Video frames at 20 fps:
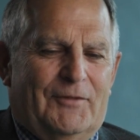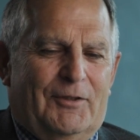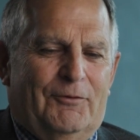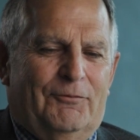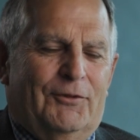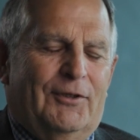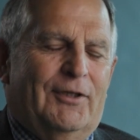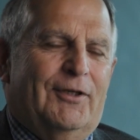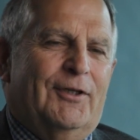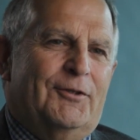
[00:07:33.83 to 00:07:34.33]

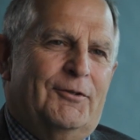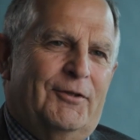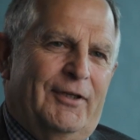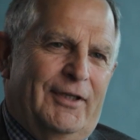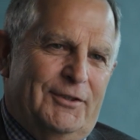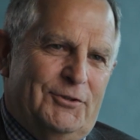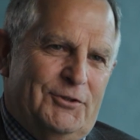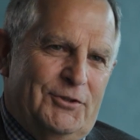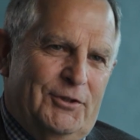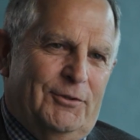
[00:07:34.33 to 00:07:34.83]
for our
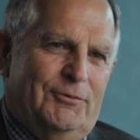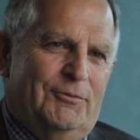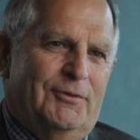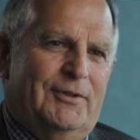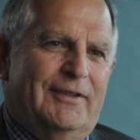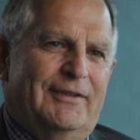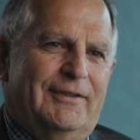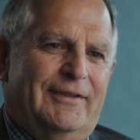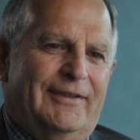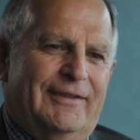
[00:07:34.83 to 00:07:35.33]

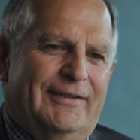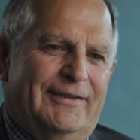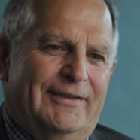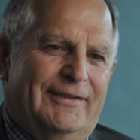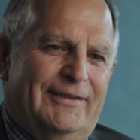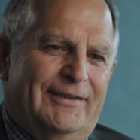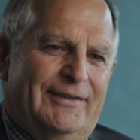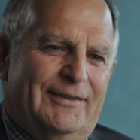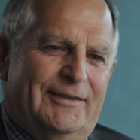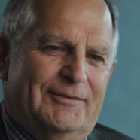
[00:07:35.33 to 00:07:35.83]
grandchildren,
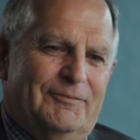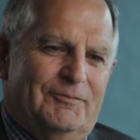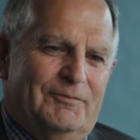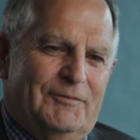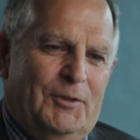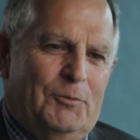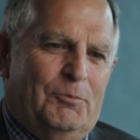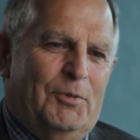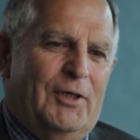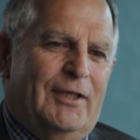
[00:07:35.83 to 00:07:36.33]
and
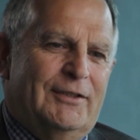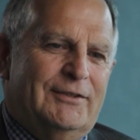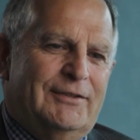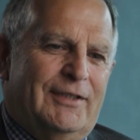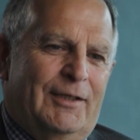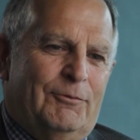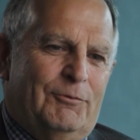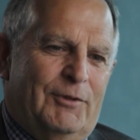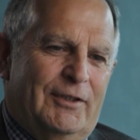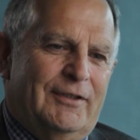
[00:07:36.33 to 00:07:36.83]

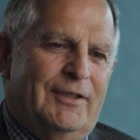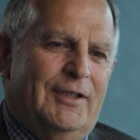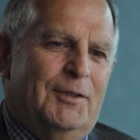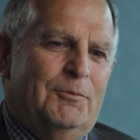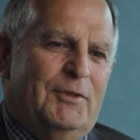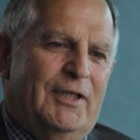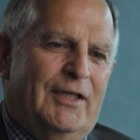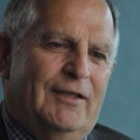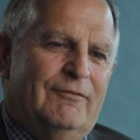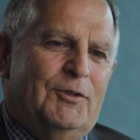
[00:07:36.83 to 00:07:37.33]
I want
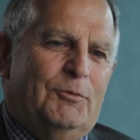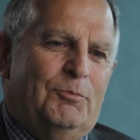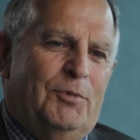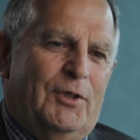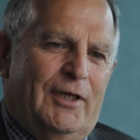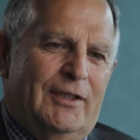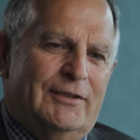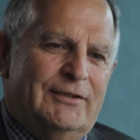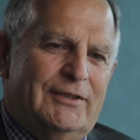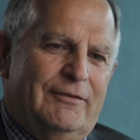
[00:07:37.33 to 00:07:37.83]
them to have the
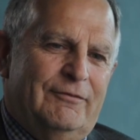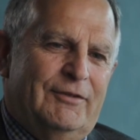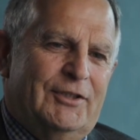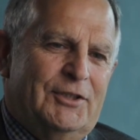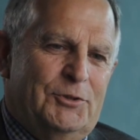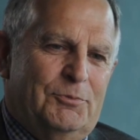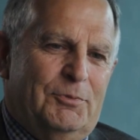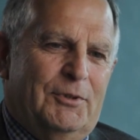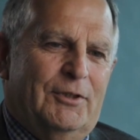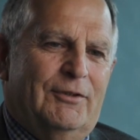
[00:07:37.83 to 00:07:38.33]
positive
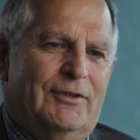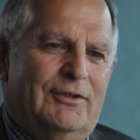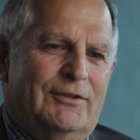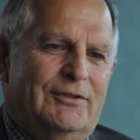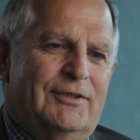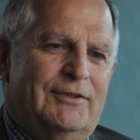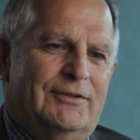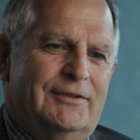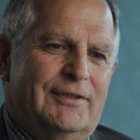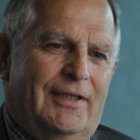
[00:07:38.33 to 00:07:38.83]

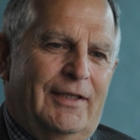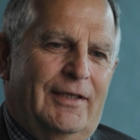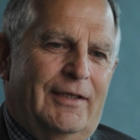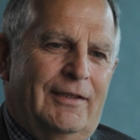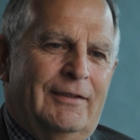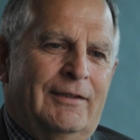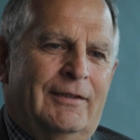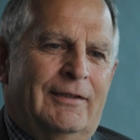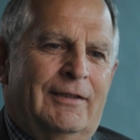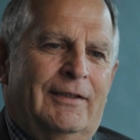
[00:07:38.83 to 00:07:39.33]
experiences
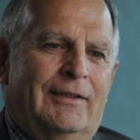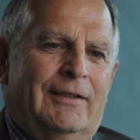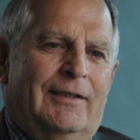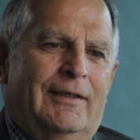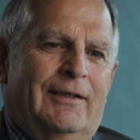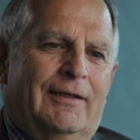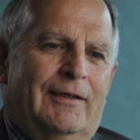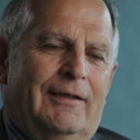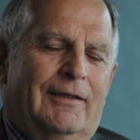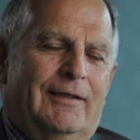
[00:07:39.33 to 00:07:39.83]
that
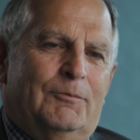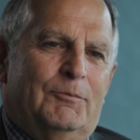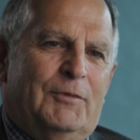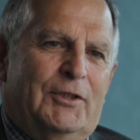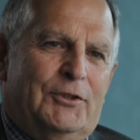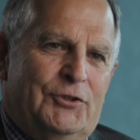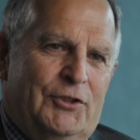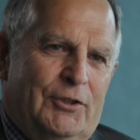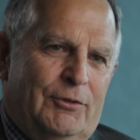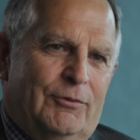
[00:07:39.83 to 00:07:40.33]

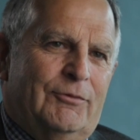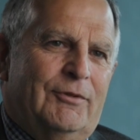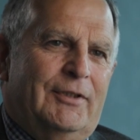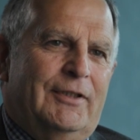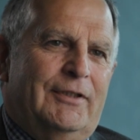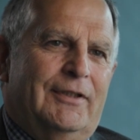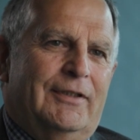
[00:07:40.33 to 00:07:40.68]
my children